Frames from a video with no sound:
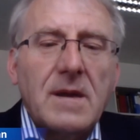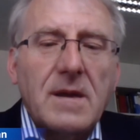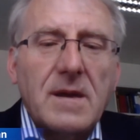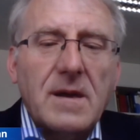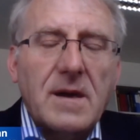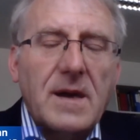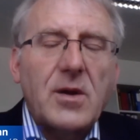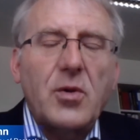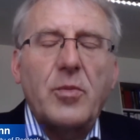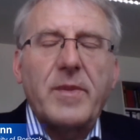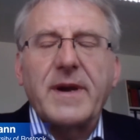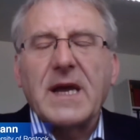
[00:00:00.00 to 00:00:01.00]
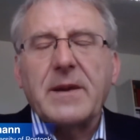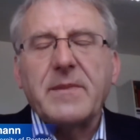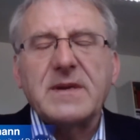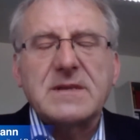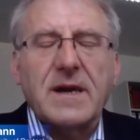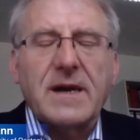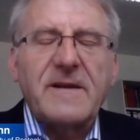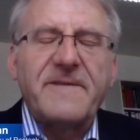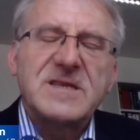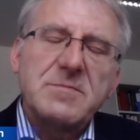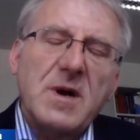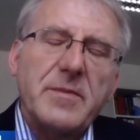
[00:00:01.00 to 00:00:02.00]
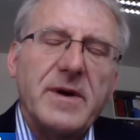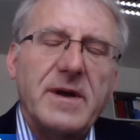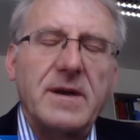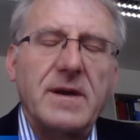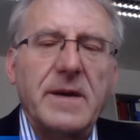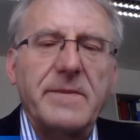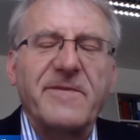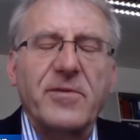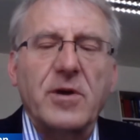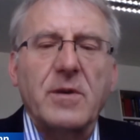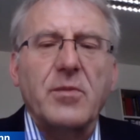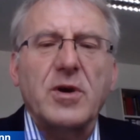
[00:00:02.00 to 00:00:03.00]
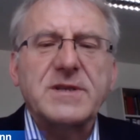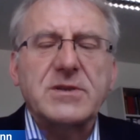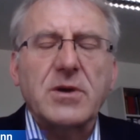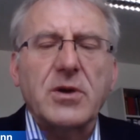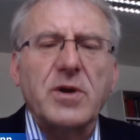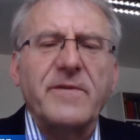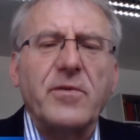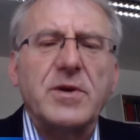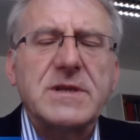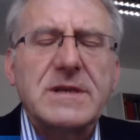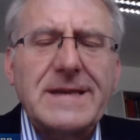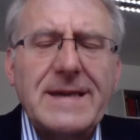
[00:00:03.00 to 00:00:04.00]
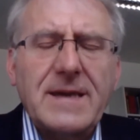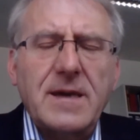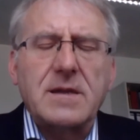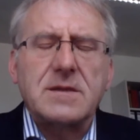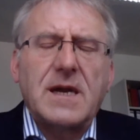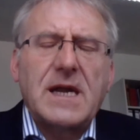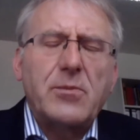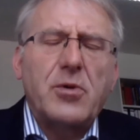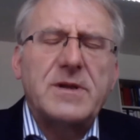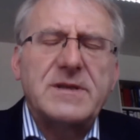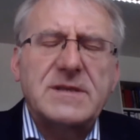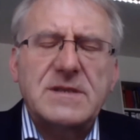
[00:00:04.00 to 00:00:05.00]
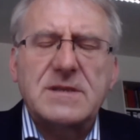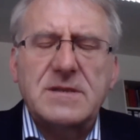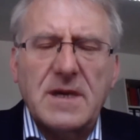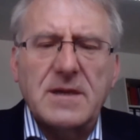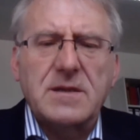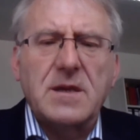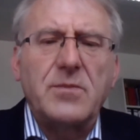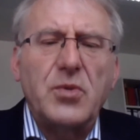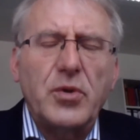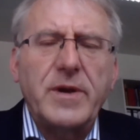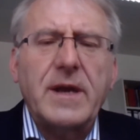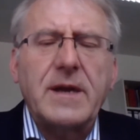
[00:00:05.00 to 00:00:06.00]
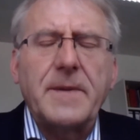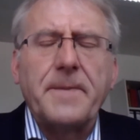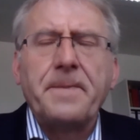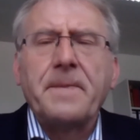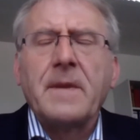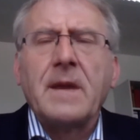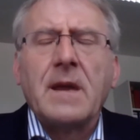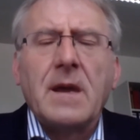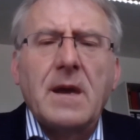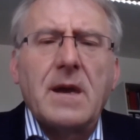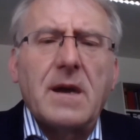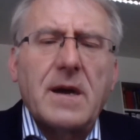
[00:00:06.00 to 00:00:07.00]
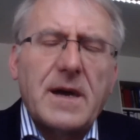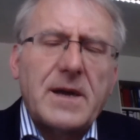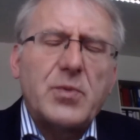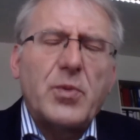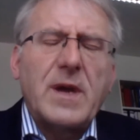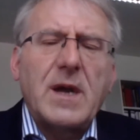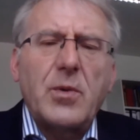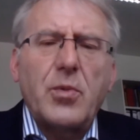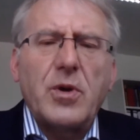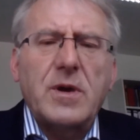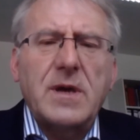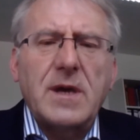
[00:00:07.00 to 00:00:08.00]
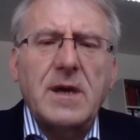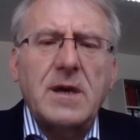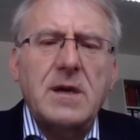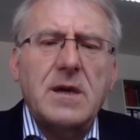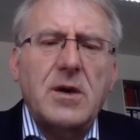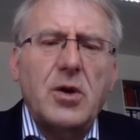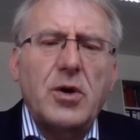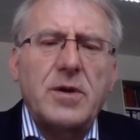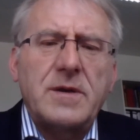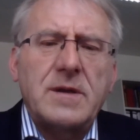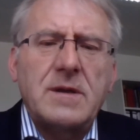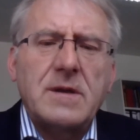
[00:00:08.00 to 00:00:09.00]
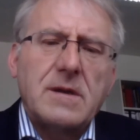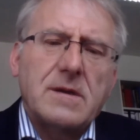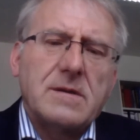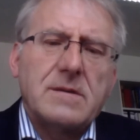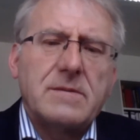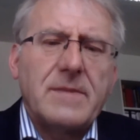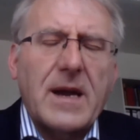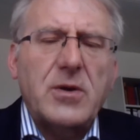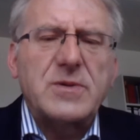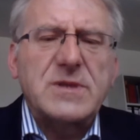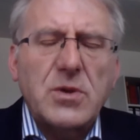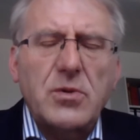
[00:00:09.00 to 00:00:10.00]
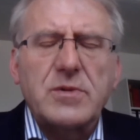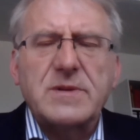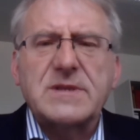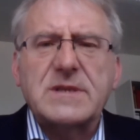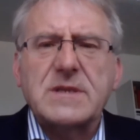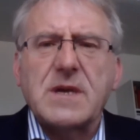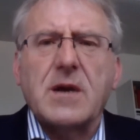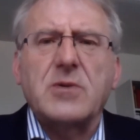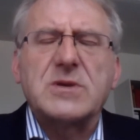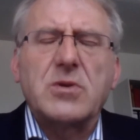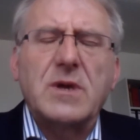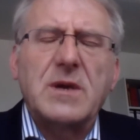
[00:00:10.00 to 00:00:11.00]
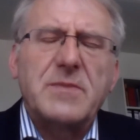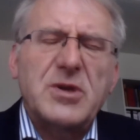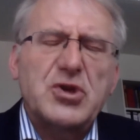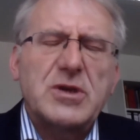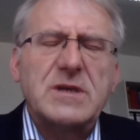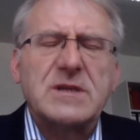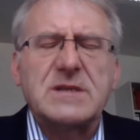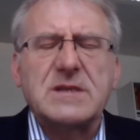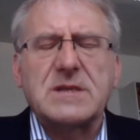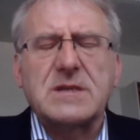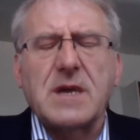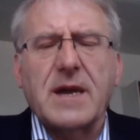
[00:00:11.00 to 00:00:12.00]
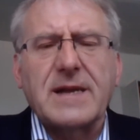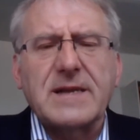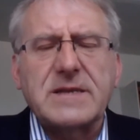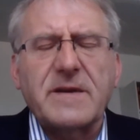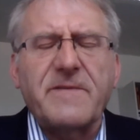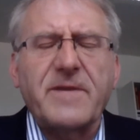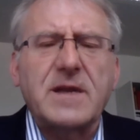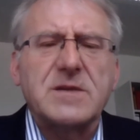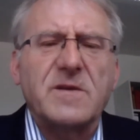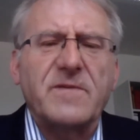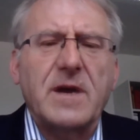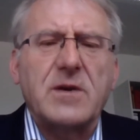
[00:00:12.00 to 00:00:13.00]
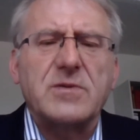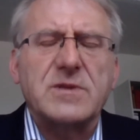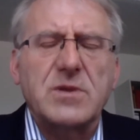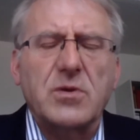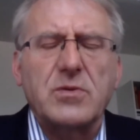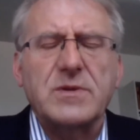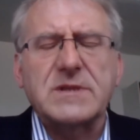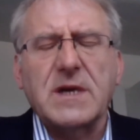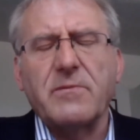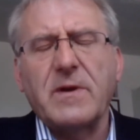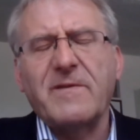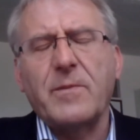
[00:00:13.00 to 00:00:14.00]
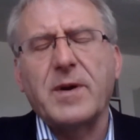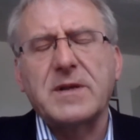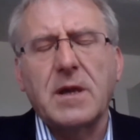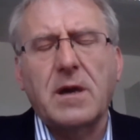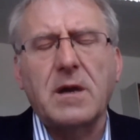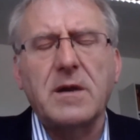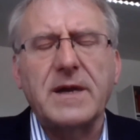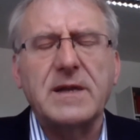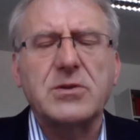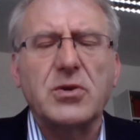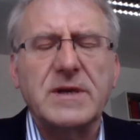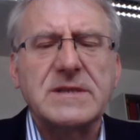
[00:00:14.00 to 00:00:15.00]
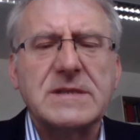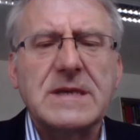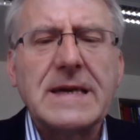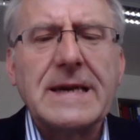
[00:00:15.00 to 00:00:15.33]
Yeah, hello. My name is Ralf Zimmerman. I'm from Rostock University and Helmholtz Center Munich. And we are working on aerosols, aerosol emissions, health effects of aerosols. And we have a particular interest